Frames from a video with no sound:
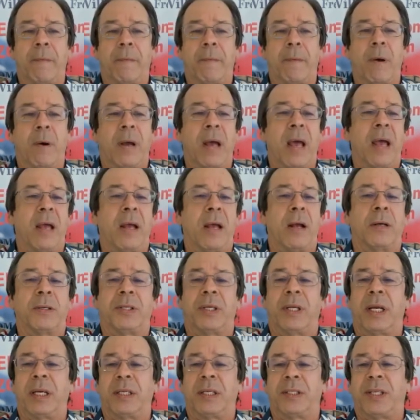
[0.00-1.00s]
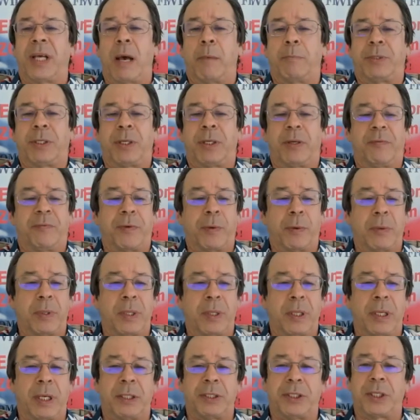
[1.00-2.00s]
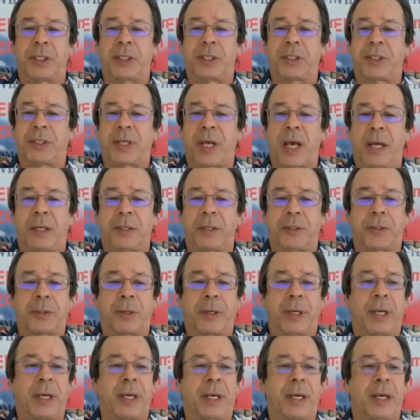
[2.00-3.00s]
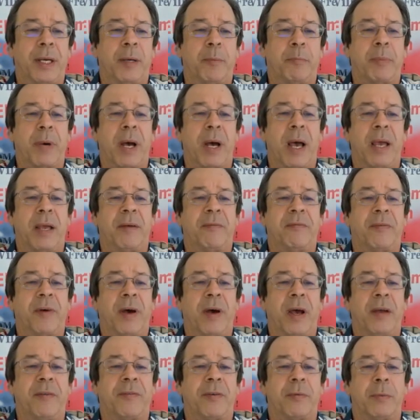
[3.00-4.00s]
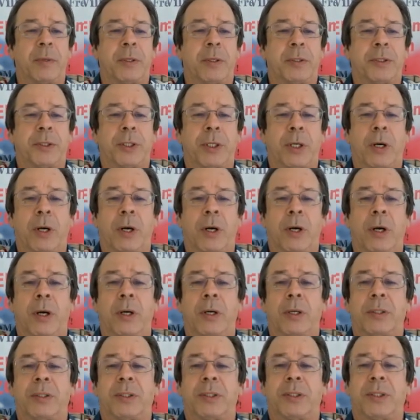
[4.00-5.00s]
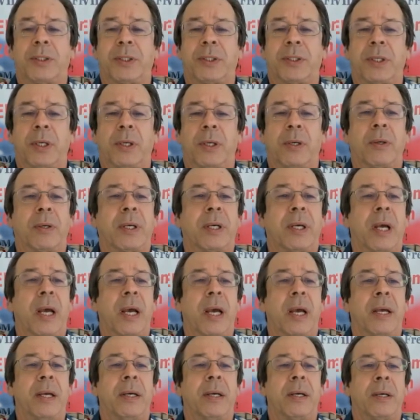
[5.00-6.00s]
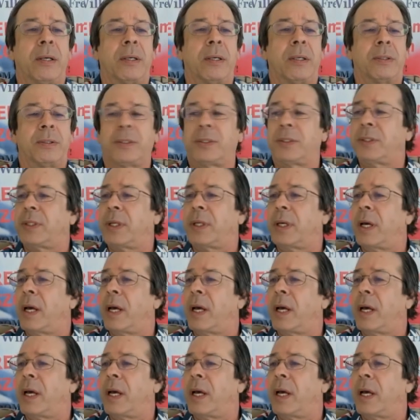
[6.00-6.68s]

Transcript: Okay, here's an exemption for religious entry by invite from the church. Okay, here's